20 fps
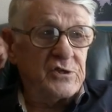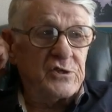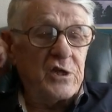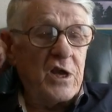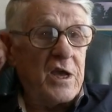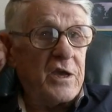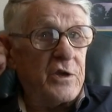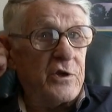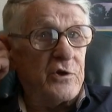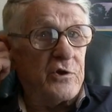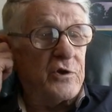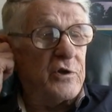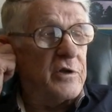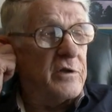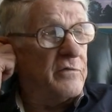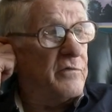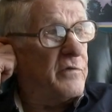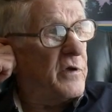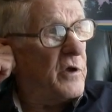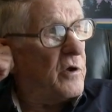
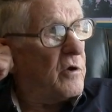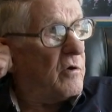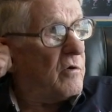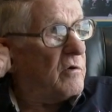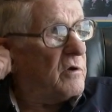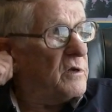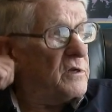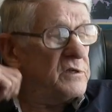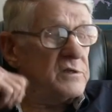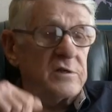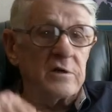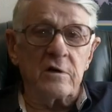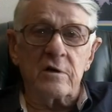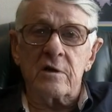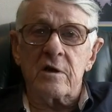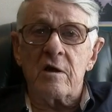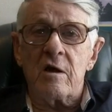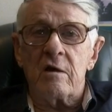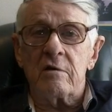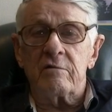executive here in
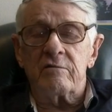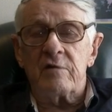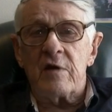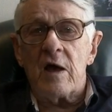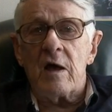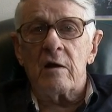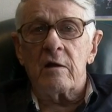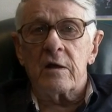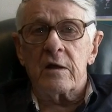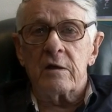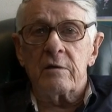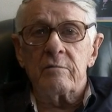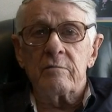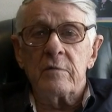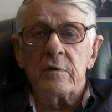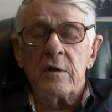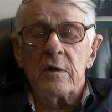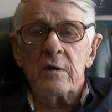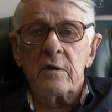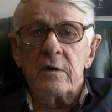Silicon Valley